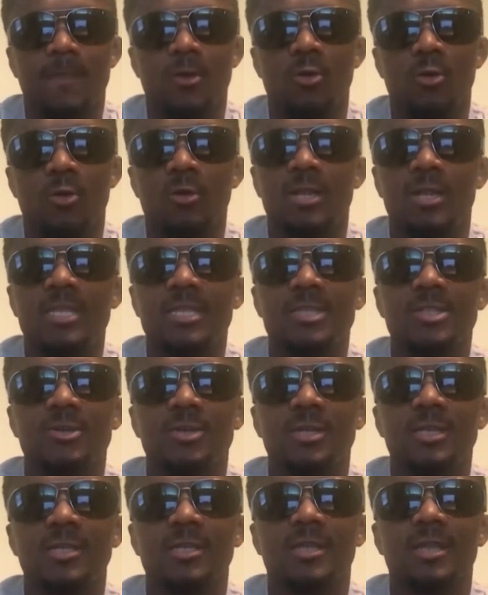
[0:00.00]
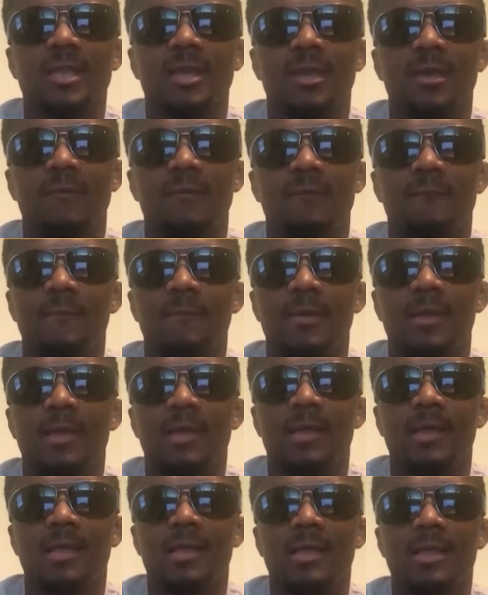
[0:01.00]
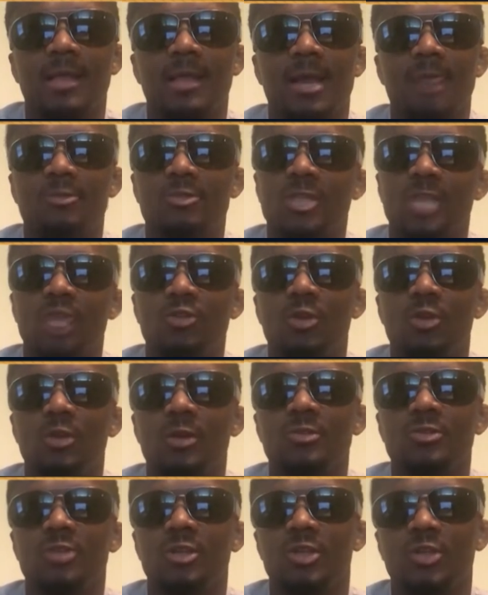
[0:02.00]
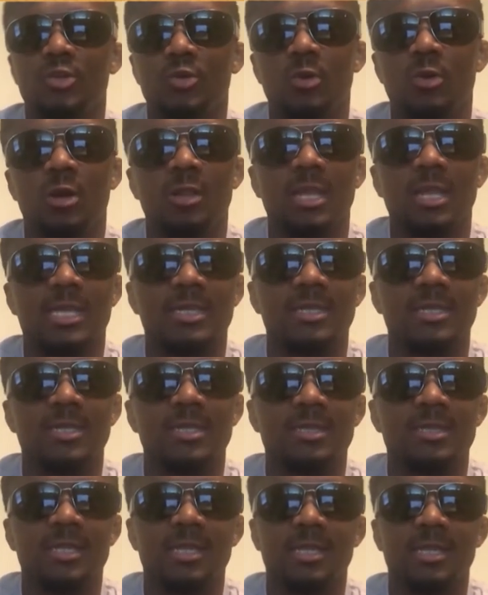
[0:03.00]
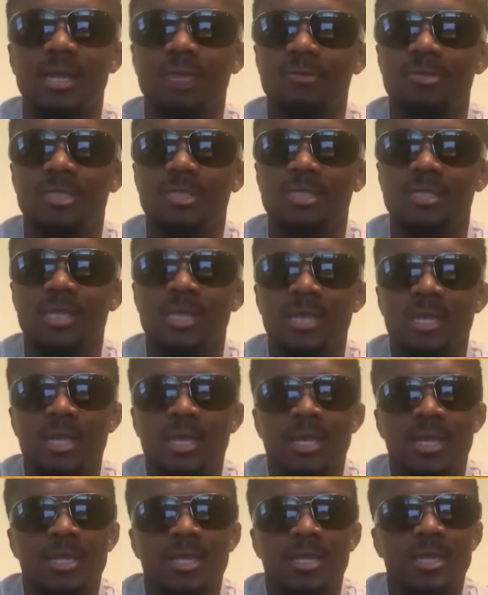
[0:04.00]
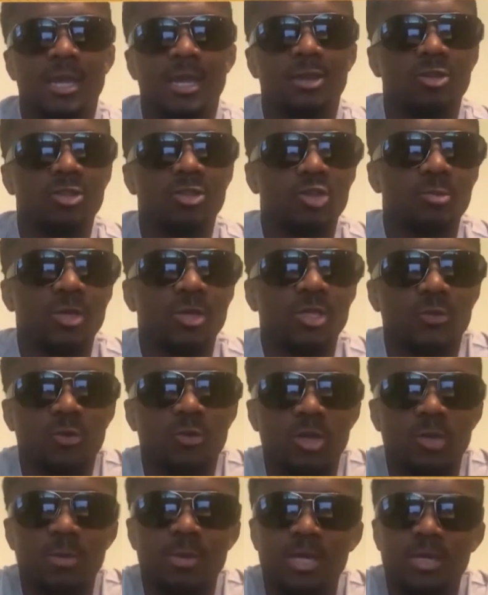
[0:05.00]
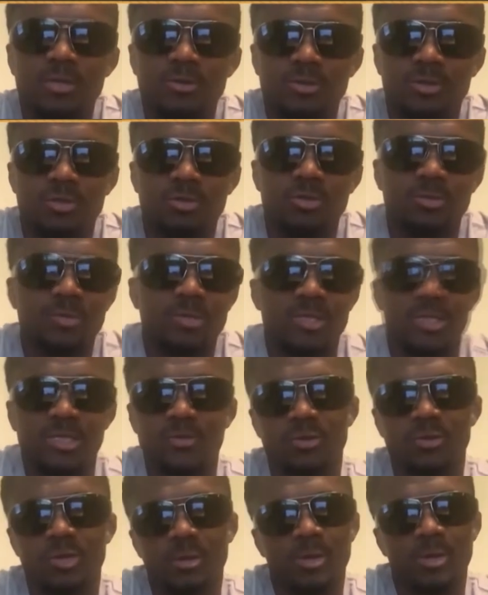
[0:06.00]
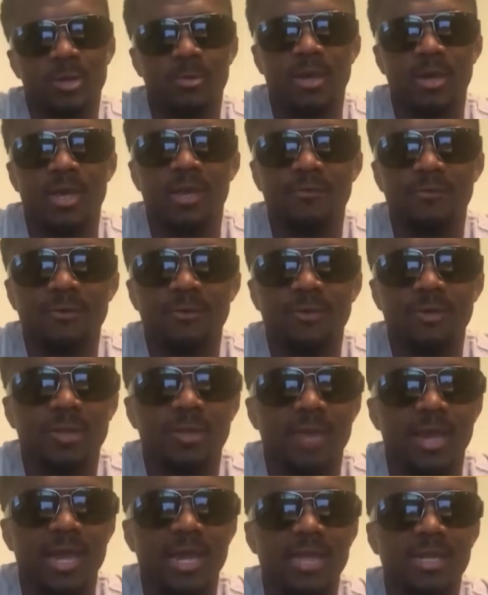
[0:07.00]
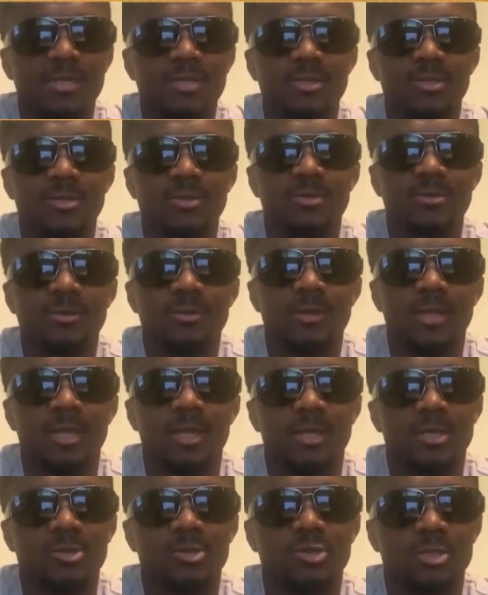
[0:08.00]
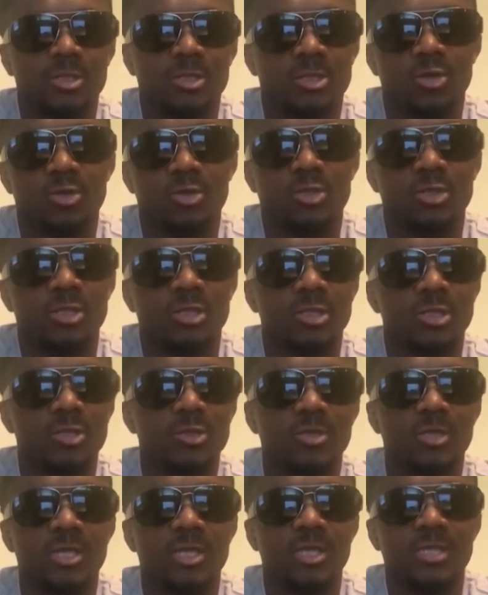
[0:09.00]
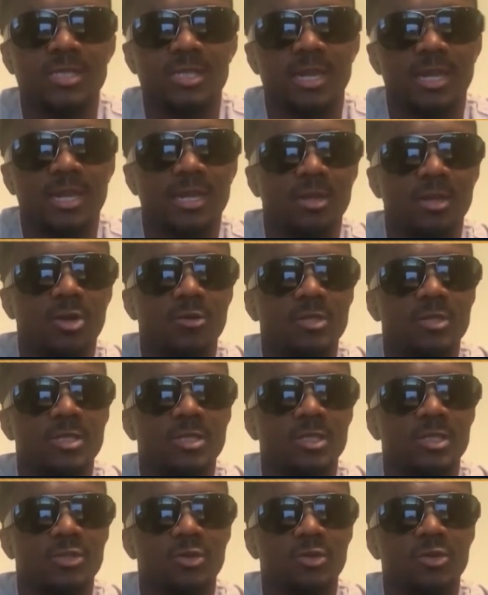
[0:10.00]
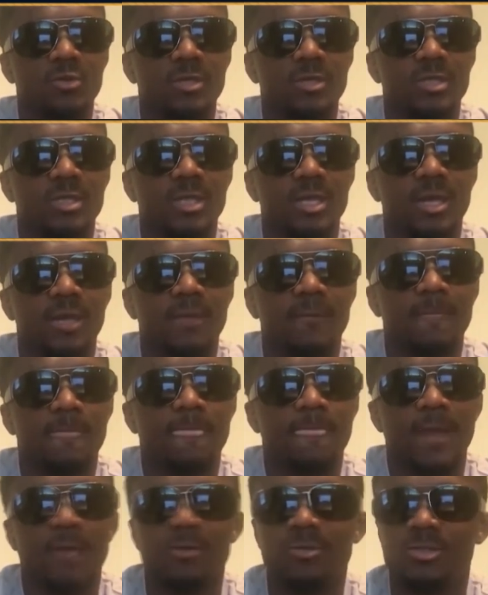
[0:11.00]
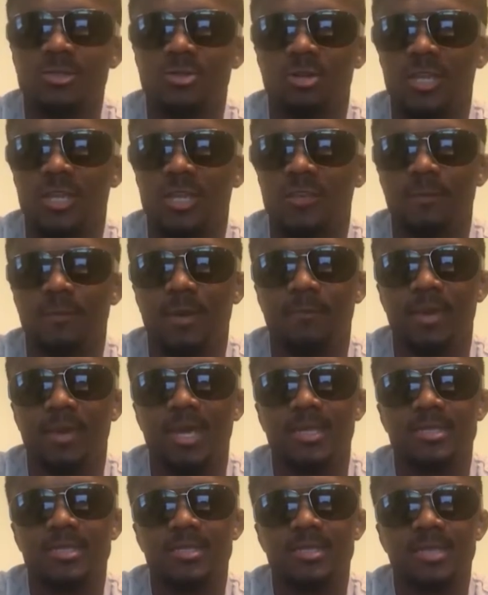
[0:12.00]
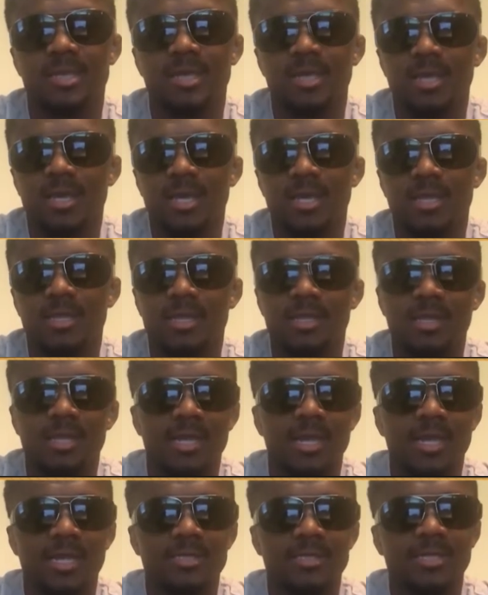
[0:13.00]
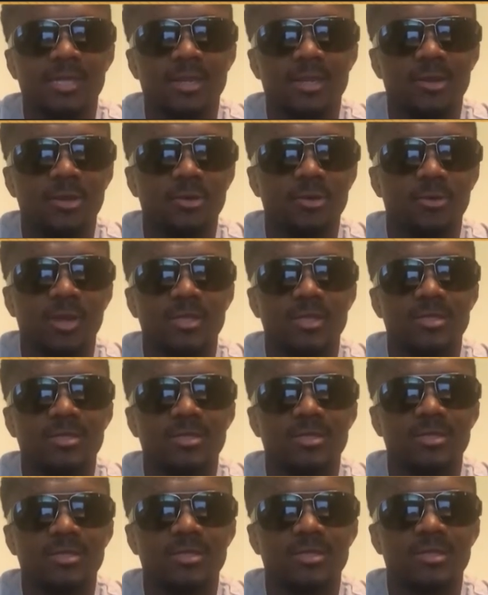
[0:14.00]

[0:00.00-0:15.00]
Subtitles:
going into it, I knew I was going to do all I could, and I was just not going to so much worry about the results, but just worry about my effort and my attitude, because those are the two things that I can always control, and I was just going to give my best. And then let God take care of the rest.